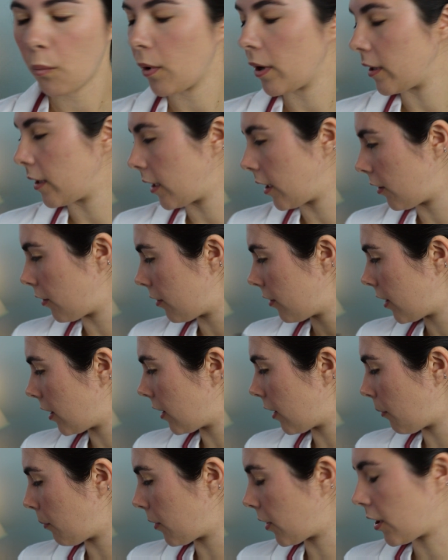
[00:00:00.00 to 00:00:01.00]
What the other
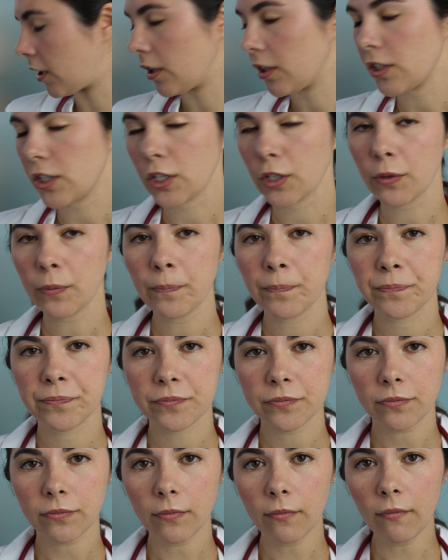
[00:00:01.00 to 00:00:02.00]
thing that we're going to do
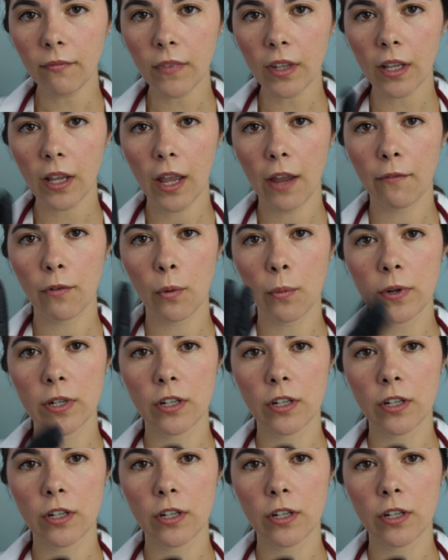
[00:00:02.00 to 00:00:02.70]
after